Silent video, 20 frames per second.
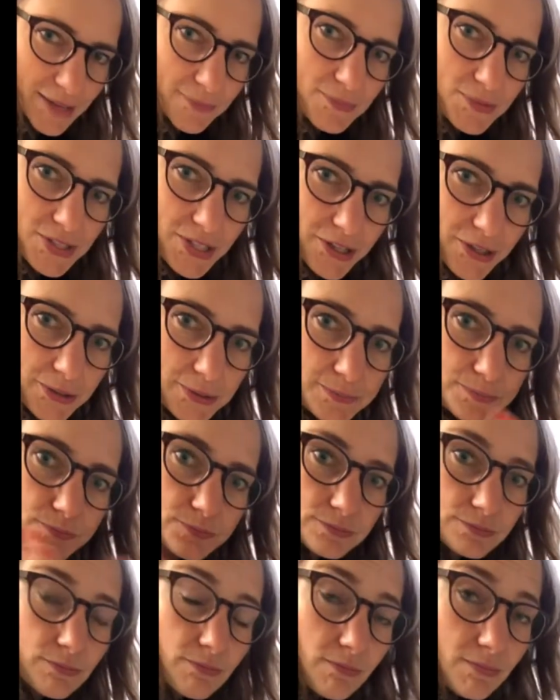So
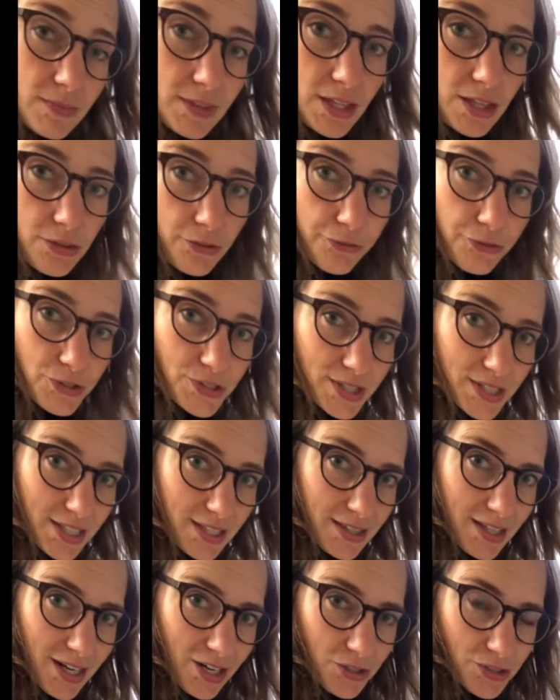the first thing
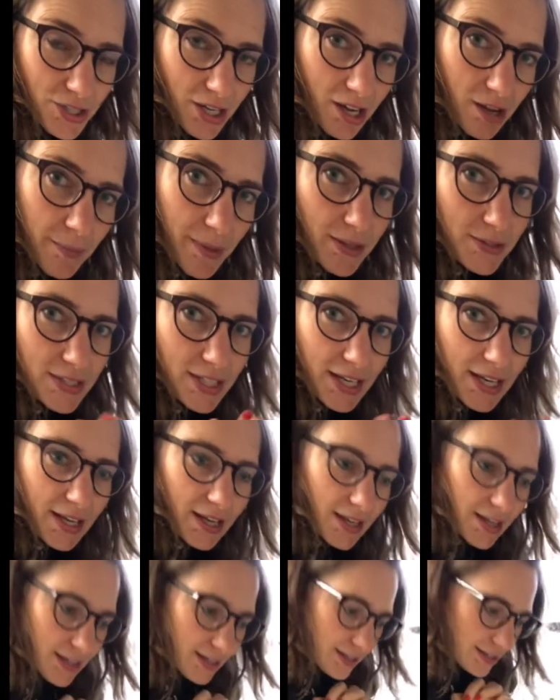that I'll talk about today
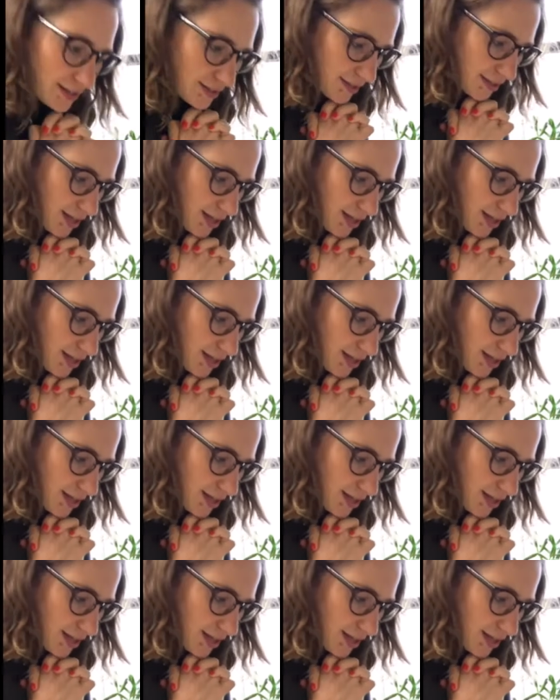is